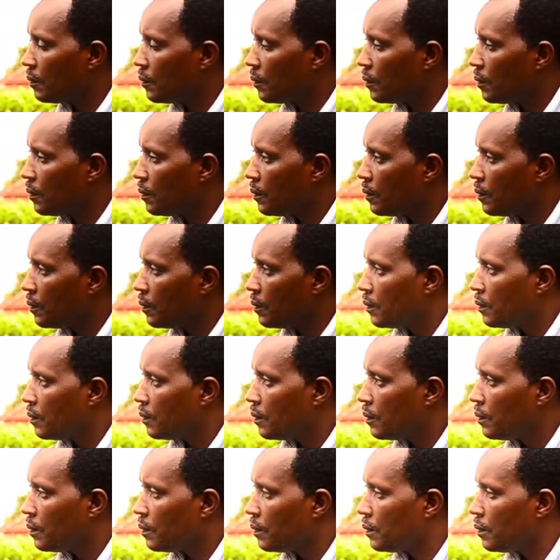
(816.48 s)

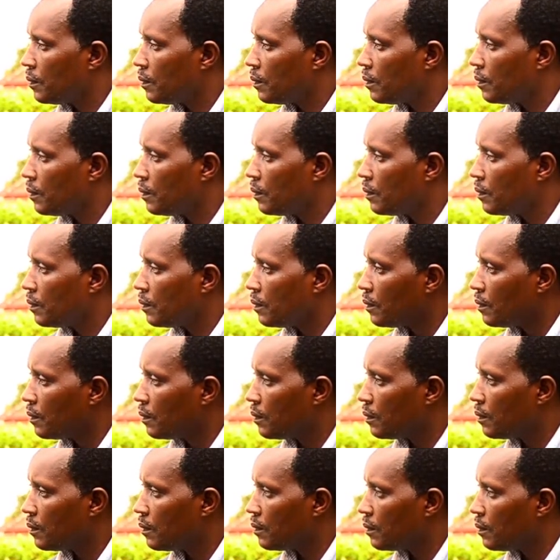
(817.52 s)

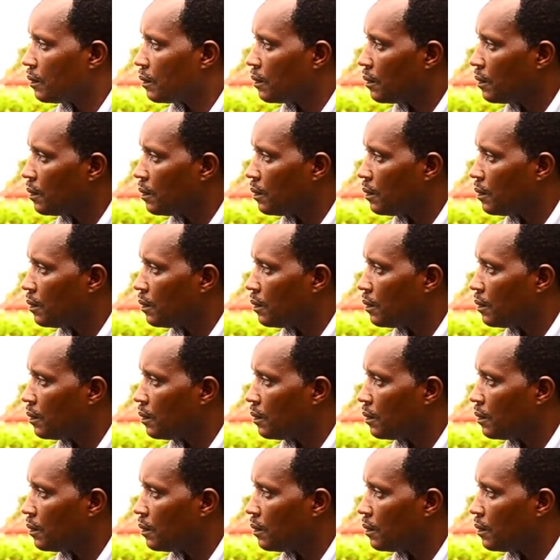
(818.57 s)
[no speech]